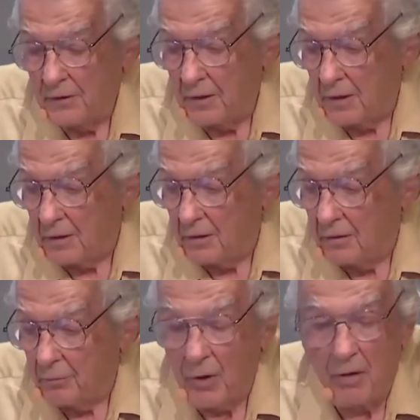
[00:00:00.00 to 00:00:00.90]
I think
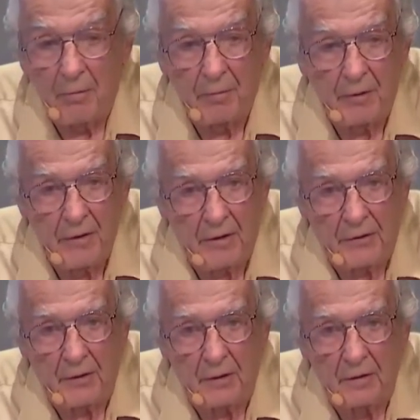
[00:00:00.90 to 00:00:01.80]
probably
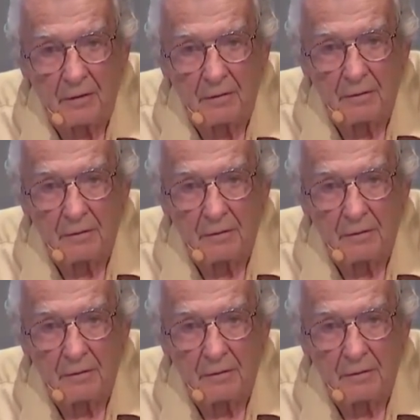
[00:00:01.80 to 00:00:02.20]
nothing.